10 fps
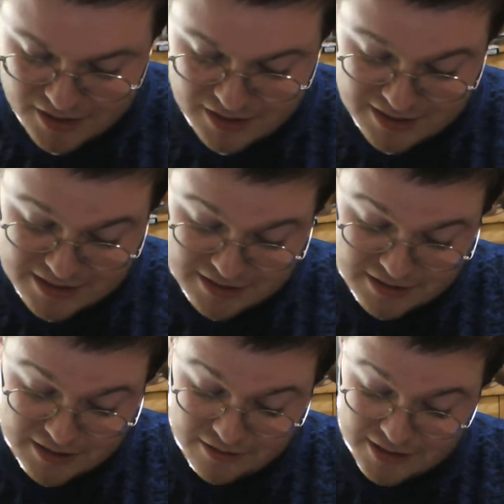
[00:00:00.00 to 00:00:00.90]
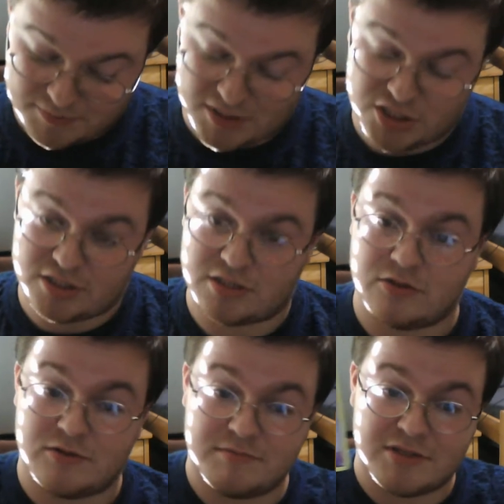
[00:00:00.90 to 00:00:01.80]
This is a Delta species
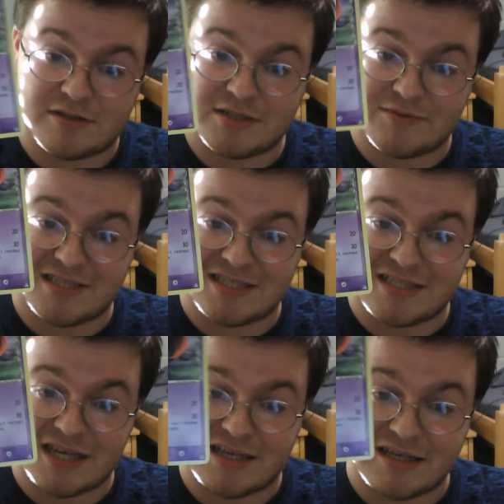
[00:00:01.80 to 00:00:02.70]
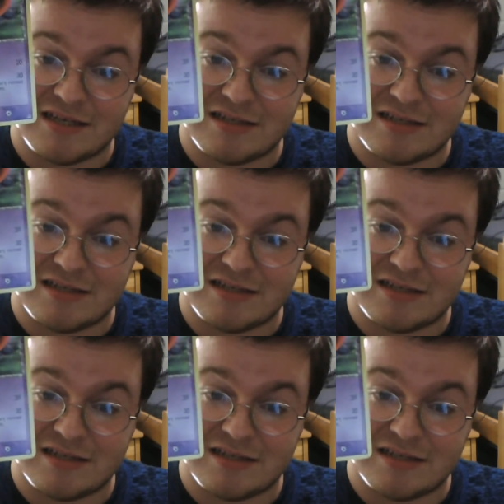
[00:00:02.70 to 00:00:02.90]
Gloom, so this one's Psychic.